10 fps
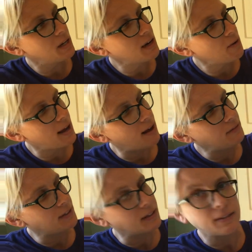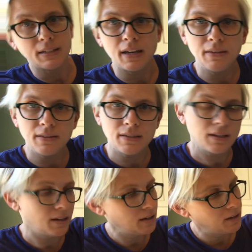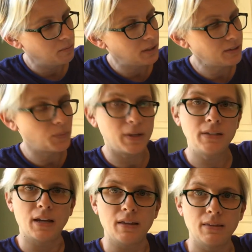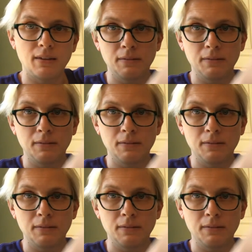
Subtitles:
now have 6/10 plus 1/10.